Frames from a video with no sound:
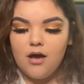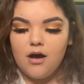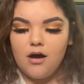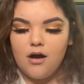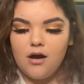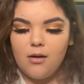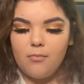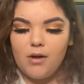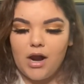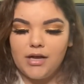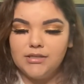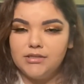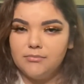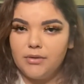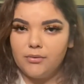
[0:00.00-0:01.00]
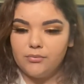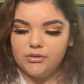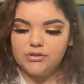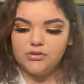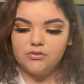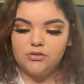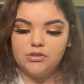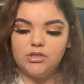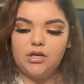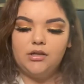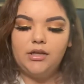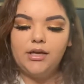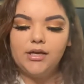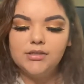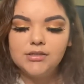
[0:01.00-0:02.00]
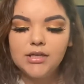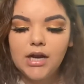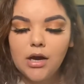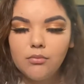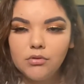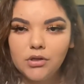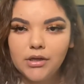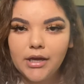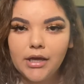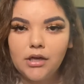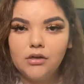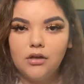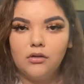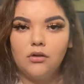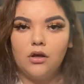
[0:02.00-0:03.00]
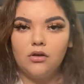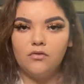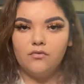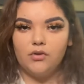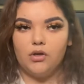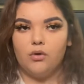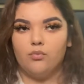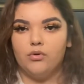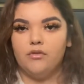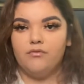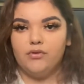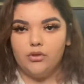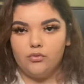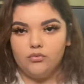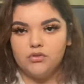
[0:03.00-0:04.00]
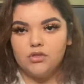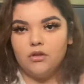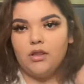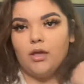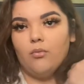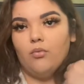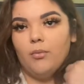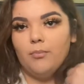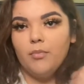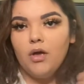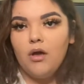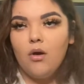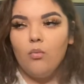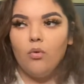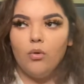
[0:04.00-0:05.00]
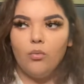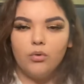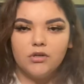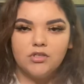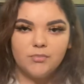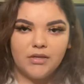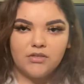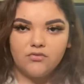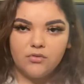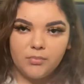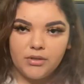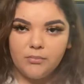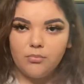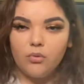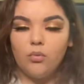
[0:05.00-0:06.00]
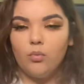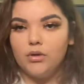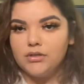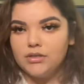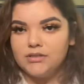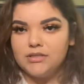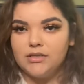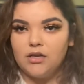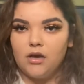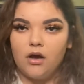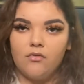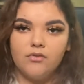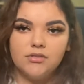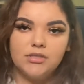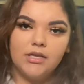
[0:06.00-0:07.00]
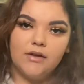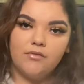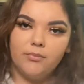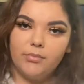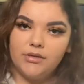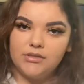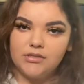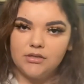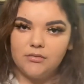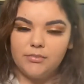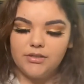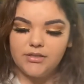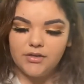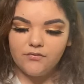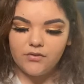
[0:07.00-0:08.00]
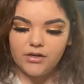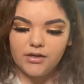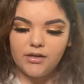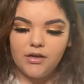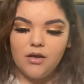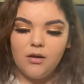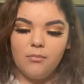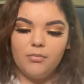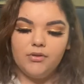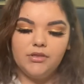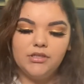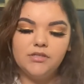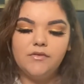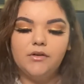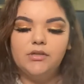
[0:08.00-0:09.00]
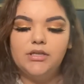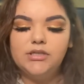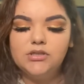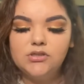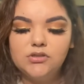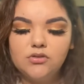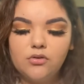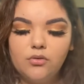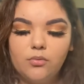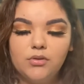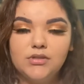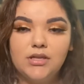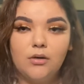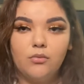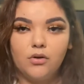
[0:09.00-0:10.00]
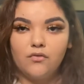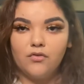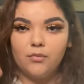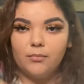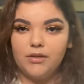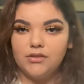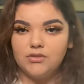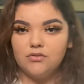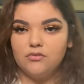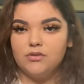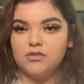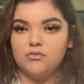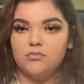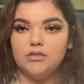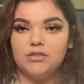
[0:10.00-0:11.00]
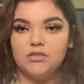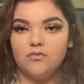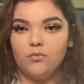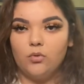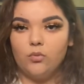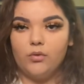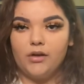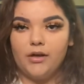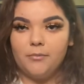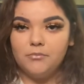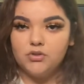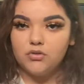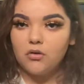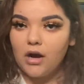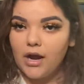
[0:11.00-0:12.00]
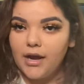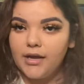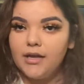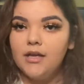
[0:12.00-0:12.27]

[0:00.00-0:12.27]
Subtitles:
I did my research. Like I said, I would look at a lot of reviews on like what works best for people, what doesn't. Obviously everybody's going to be different, but these foundations are the ones that work for me. So this one is for when I'm dry.